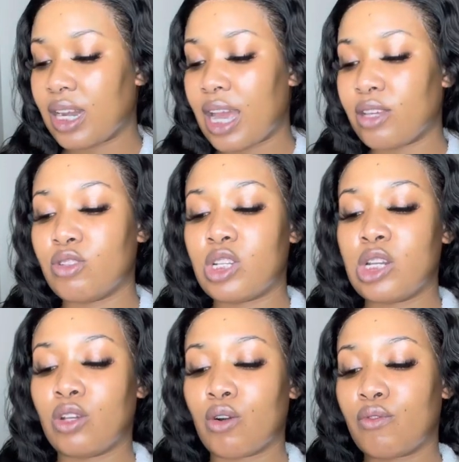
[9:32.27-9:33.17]
I
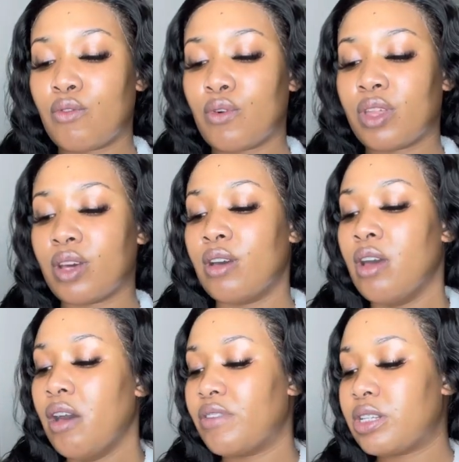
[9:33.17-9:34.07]
usually go for the
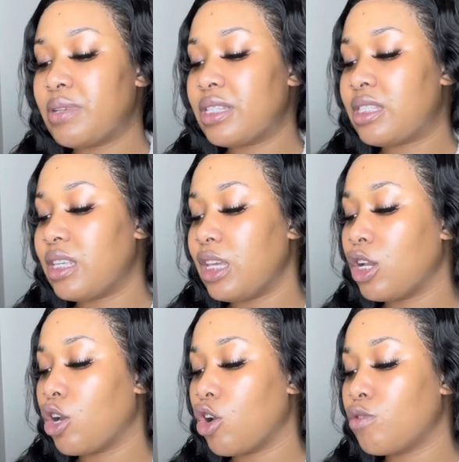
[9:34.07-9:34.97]
vitamin
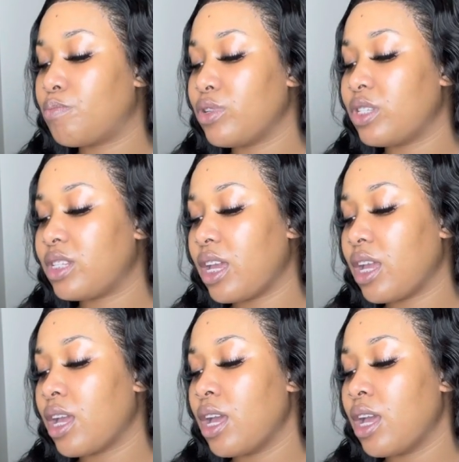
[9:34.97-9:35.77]
C glow boosting